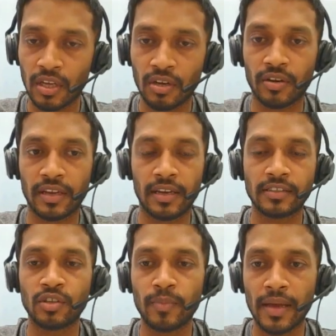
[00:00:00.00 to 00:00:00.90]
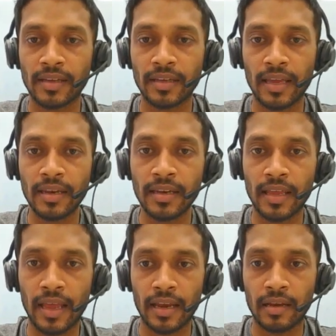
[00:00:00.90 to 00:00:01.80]
Okay, let's go back again
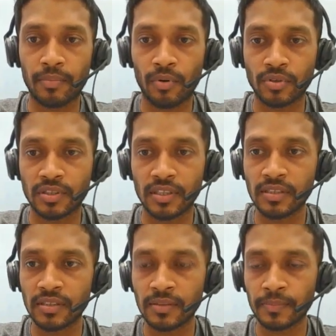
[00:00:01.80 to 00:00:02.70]
and post this.